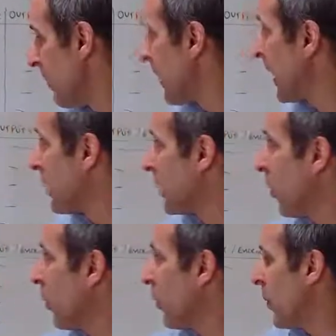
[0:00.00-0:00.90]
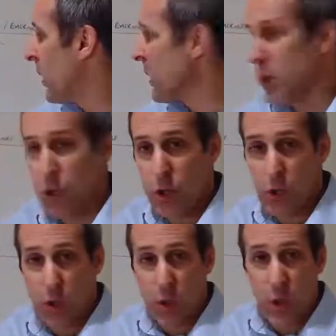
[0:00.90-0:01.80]
because we
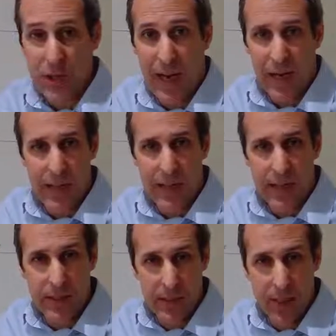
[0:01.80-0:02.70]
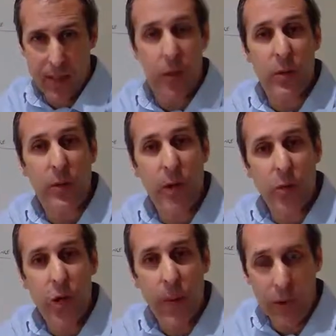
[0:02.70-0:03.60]
don't actually understand that, we
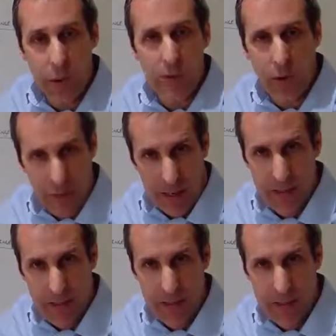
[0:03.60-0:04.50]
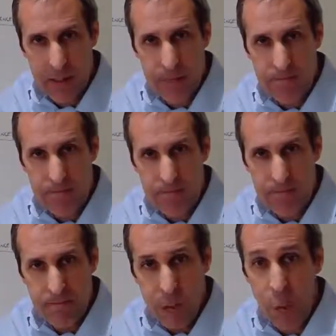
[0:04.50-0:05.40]
don't know it, we've not recognised it.
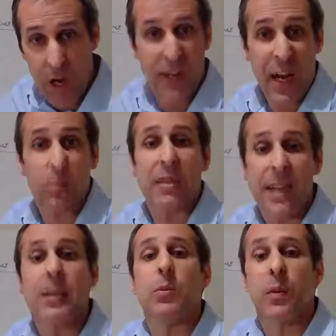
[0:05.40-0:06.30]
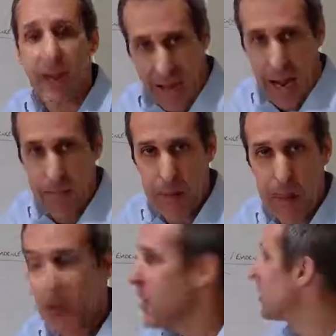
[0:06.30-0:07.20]
We are now presented with a gap.
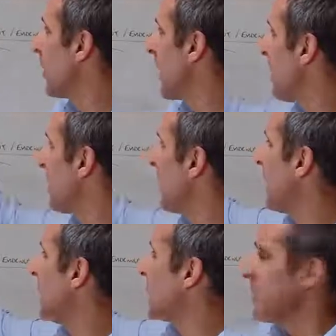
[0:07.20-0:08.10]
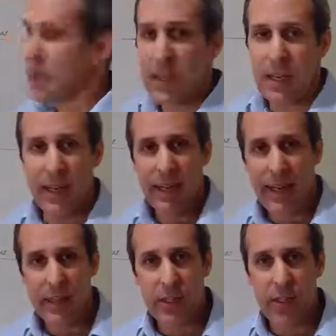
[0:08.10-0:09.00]
So gap analysis
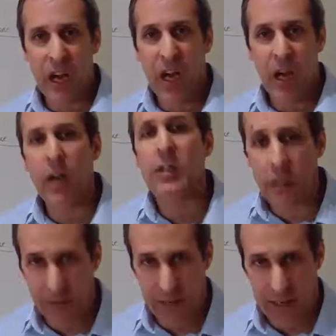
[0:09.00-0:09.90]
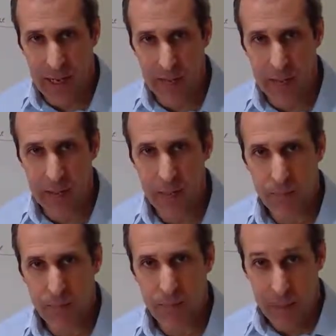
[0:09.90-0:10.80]
isn't hunting for the gaps,
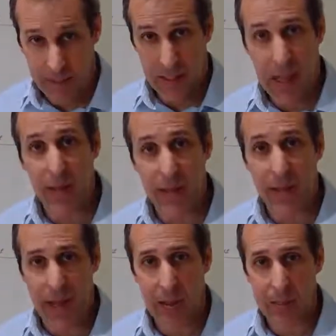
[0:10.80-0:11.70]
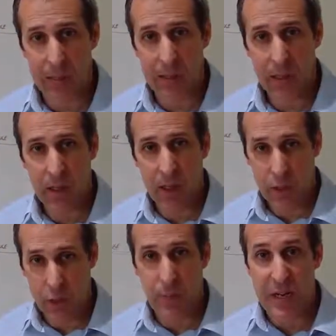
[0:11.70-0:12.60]
it's allowing the gaps
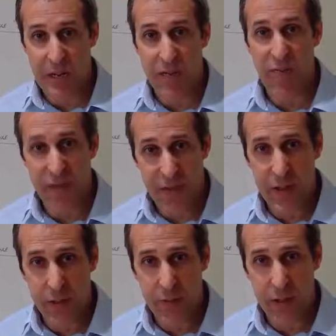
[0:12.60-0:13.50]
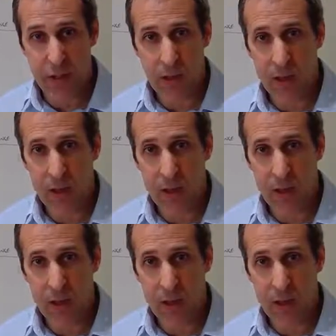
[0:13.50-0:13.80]
to be revealed